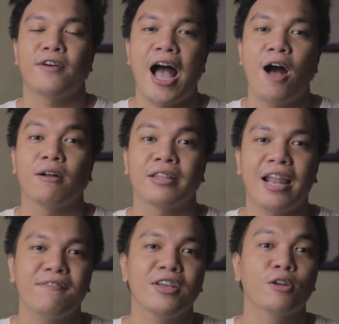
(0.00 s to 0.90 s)
how
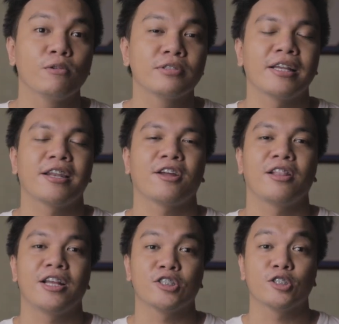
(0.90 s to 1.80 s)
driving rules and
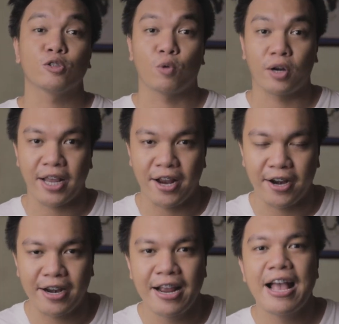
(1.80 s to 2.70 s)
regulations work
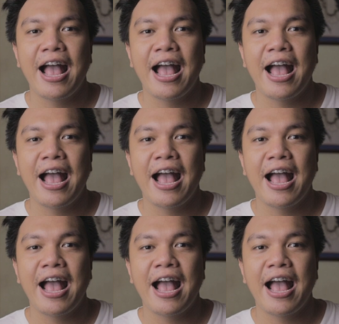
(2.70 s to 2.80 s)
here.